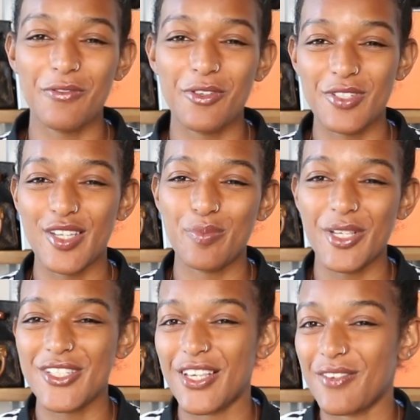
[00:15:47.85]
If you did,
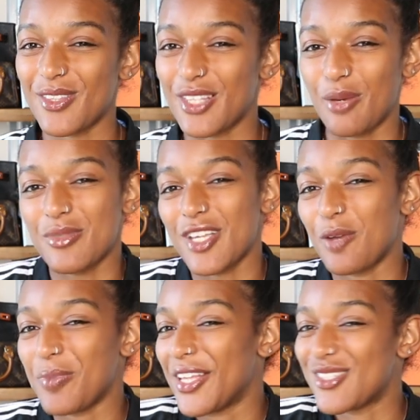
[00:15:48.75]
please give it a thumbs
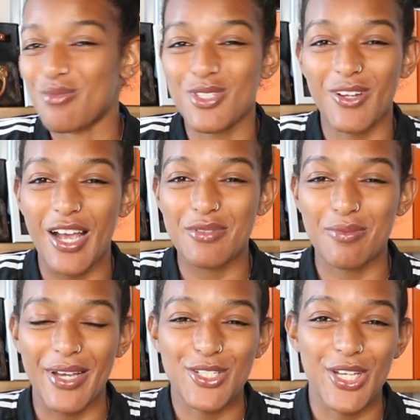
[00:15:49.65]
up and subscribe
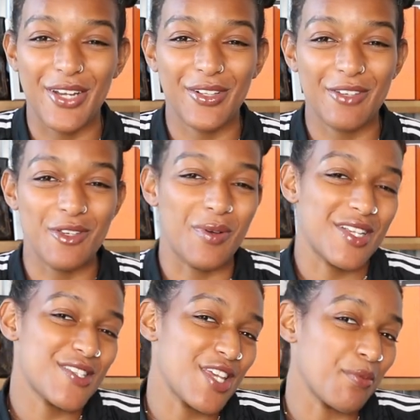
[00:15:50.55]
to my channel if you want
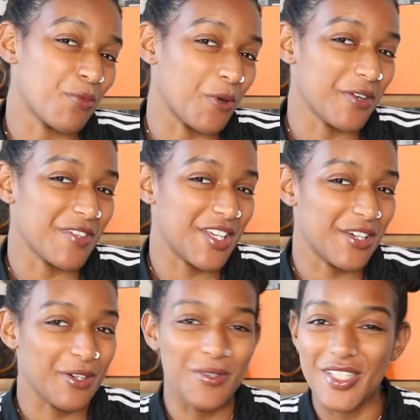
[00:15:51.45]
to see more
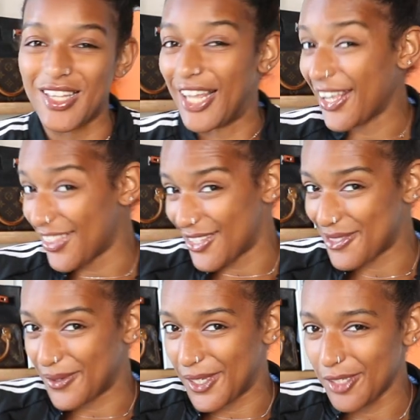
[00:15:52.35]
videos like
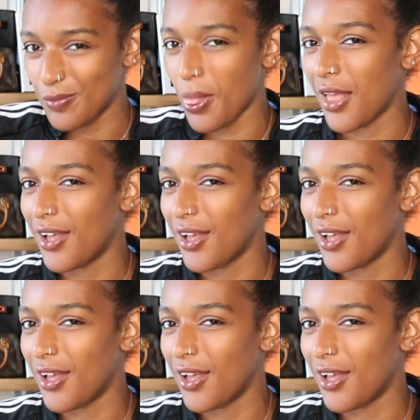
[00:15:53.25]
this one.